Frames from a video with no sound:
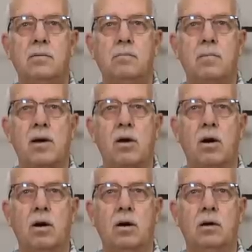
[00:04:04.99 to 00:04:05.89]

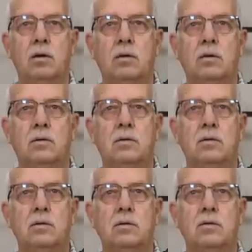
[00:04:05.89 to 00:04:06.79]
mirror
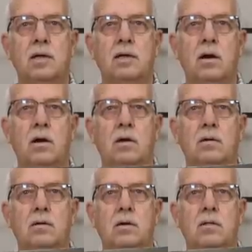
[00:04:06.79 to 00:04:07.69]
right there.
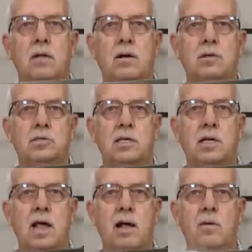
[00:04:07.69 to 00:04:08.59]
There you can see the
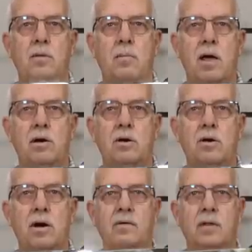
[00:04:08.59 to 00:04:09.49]
camera, and the
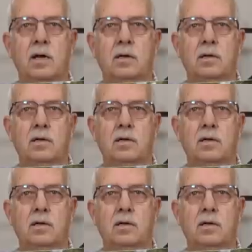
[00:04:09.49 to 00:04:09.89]
monitor, and everything.